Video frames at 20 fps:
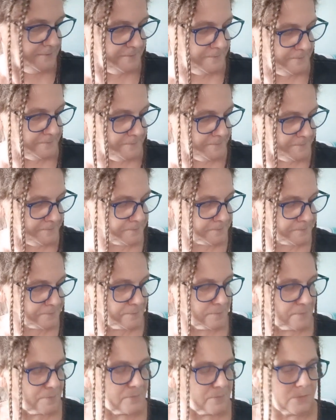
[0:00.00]

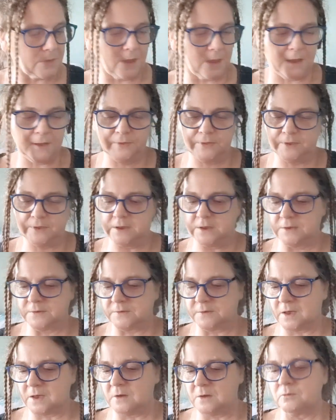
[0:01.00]
and
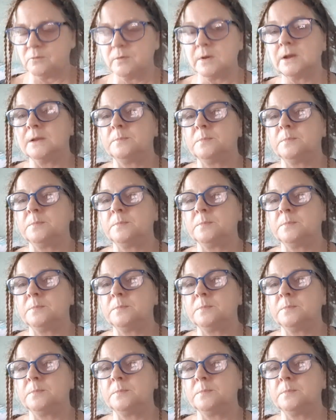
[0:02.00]
these are really